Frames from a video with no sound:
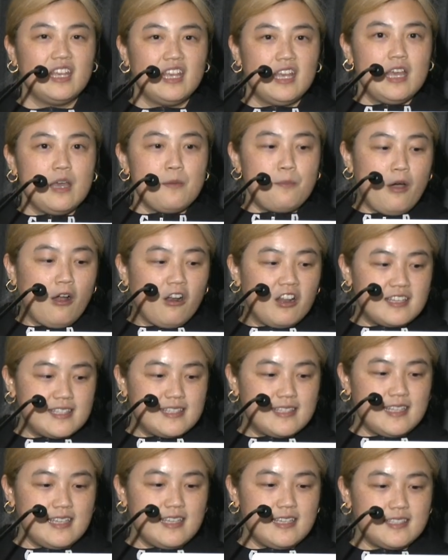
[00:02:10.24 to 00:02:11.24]

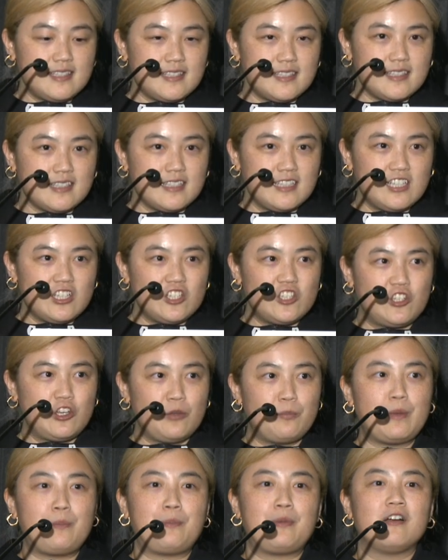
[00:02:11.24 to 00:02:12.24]
Policies should
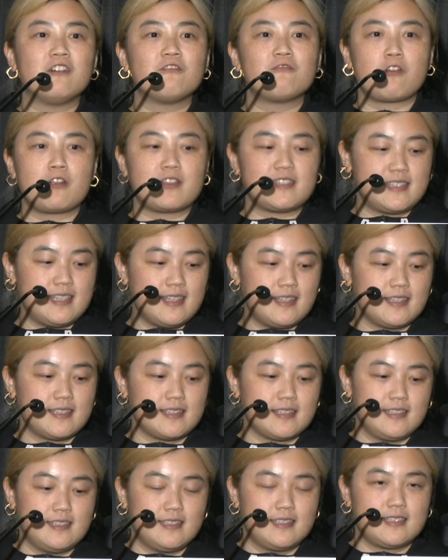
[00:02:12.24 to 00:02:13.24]
be built for
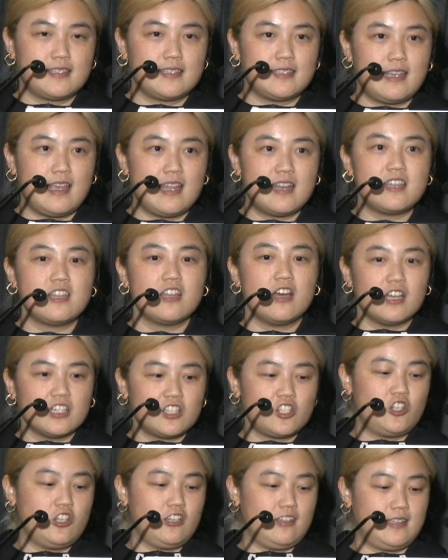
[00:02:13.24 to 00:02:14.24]
citizens and not
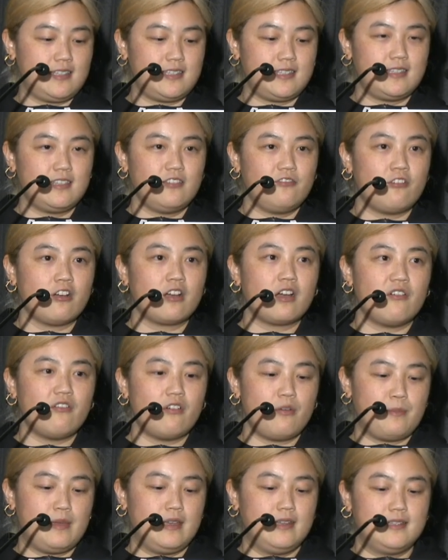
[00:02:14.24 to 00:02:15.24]
just for
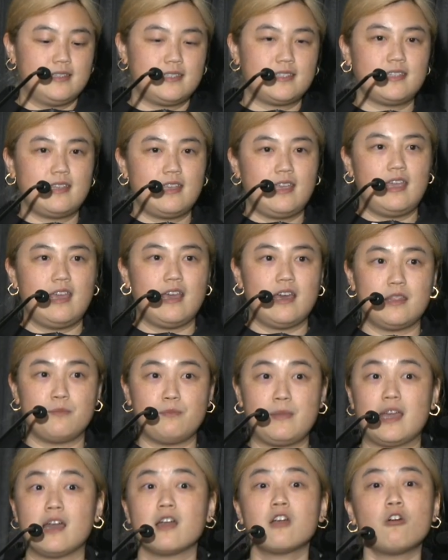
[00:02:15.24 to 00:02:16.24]
governments and
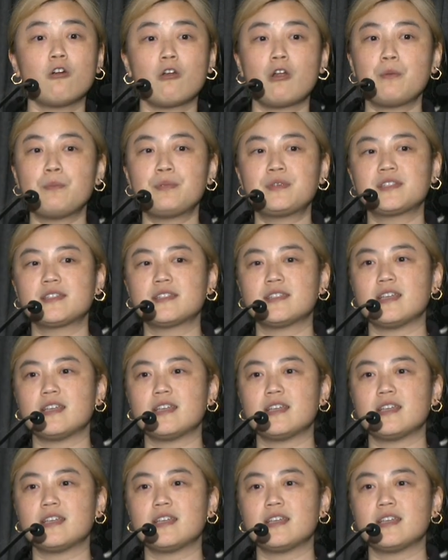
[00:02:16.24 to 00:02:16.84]
megacorps.